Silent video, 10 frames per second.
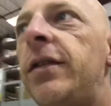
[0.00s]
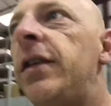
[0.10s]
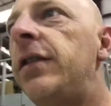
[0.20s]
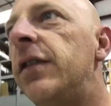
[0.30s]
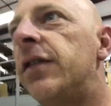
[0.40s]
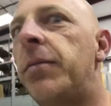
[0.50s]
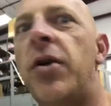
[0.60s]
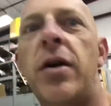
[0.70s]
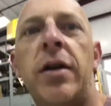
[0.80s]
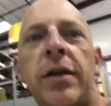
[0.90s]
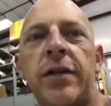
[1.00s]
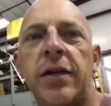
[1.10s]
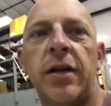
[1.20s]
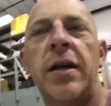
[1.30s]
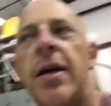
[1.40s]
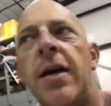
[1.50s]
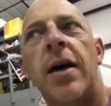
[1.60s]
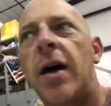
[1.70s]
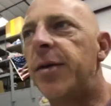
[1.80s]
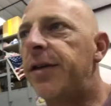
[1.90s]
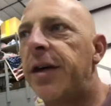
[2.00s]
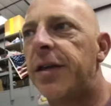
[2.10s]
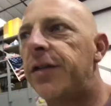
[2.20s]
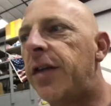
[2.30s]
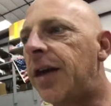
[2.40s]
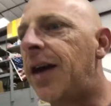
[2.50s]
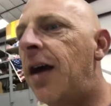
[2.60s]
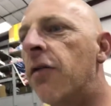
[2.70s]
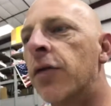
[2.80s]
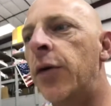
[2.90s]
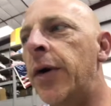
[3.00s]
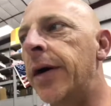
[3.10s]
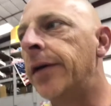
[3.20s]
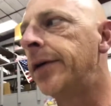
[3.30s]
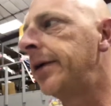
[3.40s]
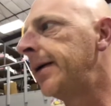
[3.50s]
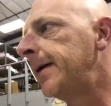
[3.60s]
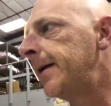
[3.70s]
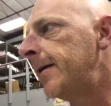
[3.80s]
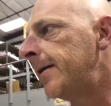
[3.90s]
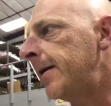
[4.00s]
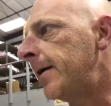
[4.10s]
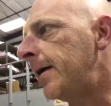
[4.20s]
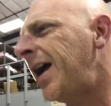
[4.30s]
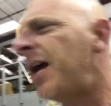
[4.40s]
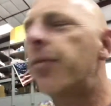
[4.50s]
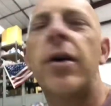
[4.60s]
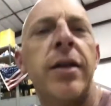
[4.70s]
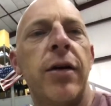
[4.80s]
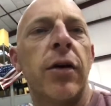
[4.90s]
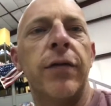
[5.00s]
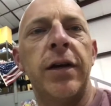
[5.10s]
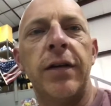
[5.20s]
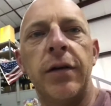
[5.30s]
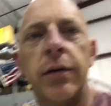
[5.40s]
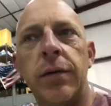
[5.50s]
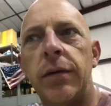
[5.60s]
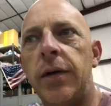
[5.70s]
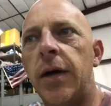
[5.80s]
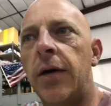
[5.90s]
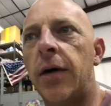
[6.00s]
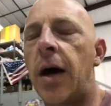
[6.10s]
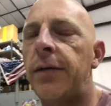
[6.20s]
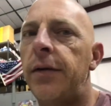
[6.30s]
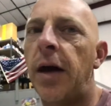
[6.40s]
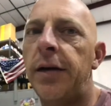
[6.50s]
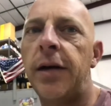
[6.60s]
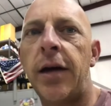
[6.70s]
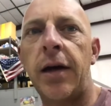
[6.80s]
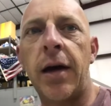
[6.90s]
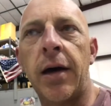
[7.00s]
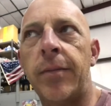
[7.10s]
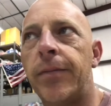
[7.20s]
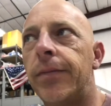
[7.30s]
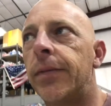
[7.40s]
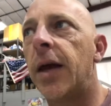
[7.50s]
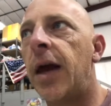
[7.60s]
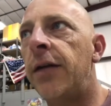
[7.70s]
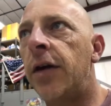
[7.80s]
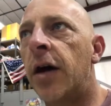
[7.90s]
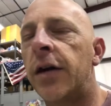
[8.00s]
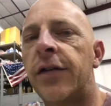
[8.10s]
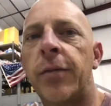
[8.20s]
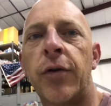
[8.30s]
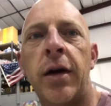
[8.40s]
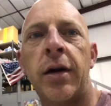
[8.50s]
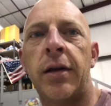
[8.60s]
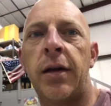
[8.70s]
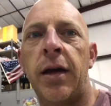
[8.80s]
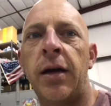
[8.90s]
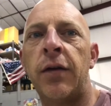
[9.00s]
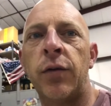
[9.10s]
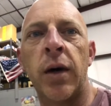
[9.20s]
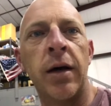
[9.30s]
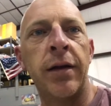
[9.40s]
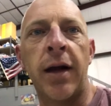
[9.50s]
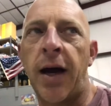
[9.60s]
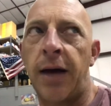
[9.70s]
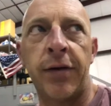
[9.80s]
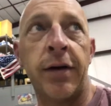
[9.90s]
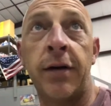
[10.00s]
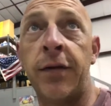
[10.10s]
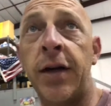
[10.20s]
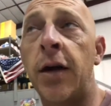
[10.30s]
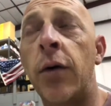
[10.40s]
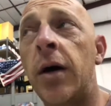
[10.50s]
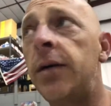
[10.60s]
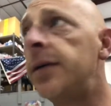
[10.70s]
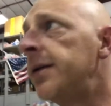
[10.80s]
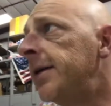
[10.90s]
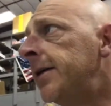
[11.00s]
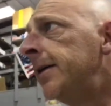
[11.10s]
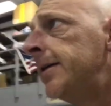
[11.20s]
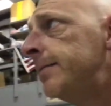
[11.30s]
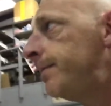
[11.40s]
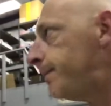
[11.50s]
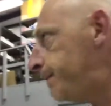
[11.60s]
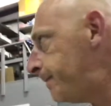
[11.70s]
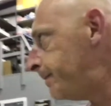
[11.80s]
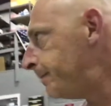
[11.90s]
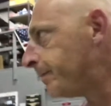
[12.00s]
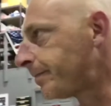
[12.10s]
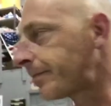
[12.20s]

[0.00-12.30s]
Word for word: season is upon us, and I'm going to take this thing everywhere, uh, and probably the R V too. You know, I, I did a uh, avionics upgrade on it as well that I haven't done a video on. It